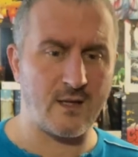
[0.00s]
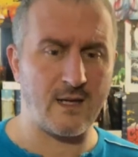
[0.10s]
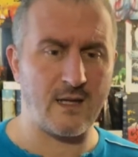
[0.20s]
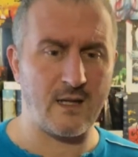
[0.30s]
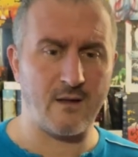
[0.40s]

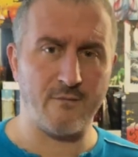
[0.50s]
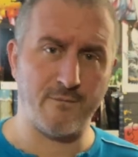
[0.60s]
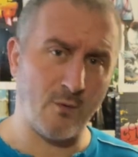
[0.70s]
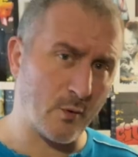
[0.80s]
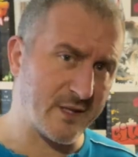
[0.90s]
The
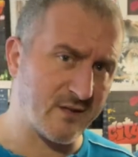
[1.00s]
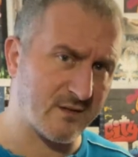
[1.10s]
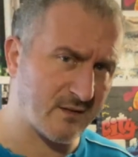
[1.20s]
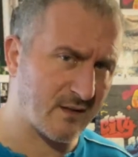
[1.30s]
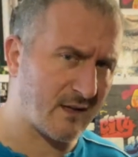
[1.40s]

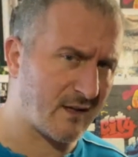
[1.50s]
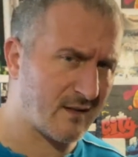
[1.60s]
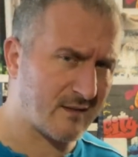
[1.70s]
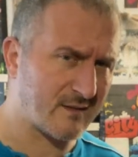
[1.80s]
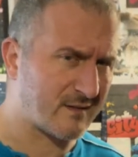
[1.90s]
voice
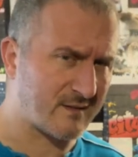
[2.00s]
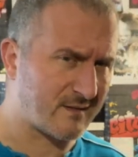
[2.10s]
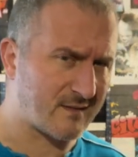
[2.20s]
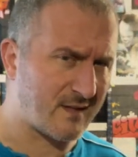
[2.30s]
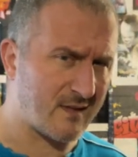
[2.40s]

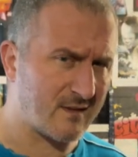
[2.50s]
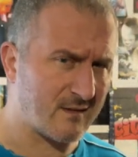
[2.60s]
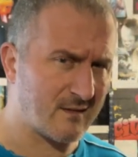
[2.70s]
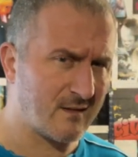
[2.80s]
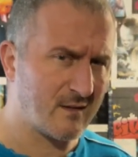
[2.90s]

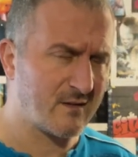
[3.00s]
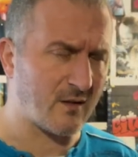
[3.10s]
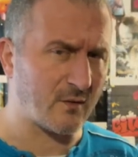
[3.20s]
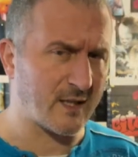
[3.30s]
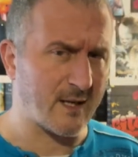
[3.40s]
didn't
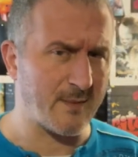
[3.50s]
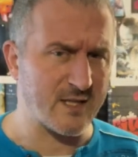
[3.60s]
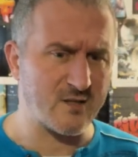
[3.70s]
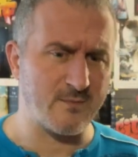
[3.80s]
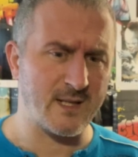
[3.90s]
sound like a
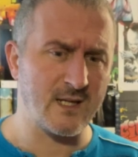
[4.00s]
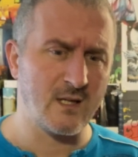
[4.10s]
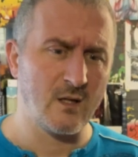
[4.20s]
match to me,